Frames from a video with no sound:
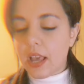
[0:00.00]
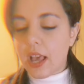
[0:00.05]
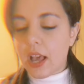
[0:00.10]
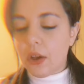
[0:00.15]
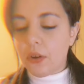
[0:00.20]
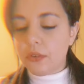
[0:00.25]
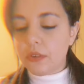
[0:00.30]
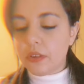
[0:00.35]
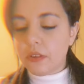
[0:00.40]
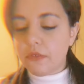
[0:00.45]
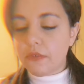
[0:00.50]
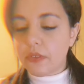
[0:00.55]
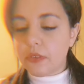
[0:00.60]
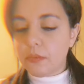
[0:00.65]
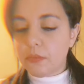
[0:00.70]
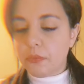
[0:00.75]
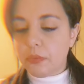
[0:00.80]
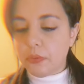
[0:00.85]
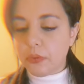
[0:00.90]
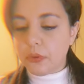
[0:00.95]
out of
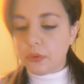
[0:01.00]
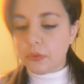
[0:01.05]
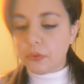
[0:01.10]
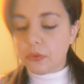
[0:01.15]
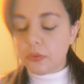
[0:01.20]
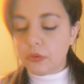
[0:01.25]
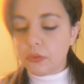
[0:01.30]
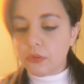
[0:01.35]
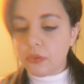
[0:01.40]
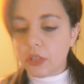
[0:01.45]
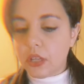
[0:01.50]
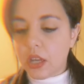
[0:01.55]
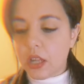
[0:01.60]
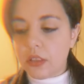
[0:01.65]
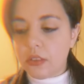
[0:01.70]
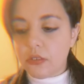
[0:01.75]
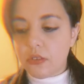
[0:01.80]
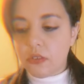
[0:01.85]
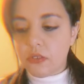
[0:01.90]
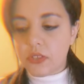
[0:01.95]
the blue,
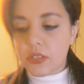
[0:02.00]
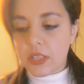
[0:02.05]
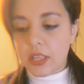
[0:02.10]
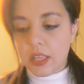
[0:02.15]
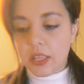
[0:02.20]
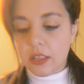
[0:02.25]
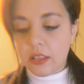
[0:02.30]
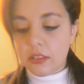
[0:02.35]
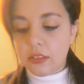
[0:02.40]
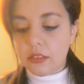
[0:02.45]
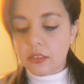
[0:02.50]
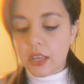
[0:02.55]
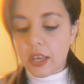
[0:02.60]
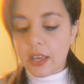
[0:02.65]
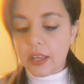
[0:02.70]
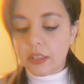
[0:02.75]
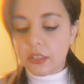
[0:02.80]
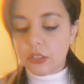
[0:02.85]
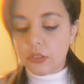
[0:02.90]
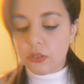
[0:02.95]
understand
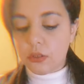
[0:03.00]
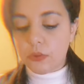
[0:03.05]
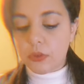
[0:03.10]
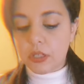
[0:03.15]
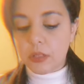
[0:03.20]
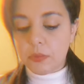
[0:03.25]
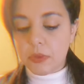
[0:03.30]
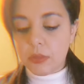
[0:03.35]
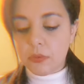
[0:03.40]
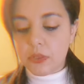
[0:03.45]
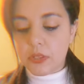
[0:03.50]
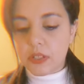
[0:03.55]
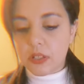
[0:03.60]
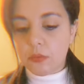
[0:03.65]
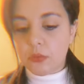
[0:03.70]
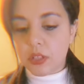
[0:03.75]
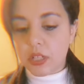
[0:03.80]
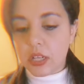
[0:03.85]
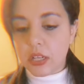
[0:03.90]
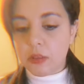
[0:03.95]
that you don't want to be with
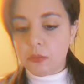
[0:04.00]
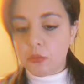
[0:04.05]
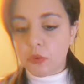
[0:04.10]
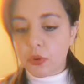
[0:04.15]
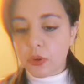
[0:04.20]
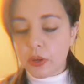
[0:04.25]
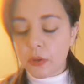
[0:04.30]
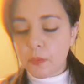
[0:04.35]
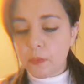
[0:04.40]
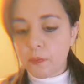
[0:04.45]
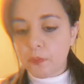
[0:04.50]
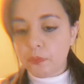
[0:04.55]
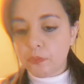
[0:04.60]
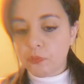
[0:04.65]
someone anymore.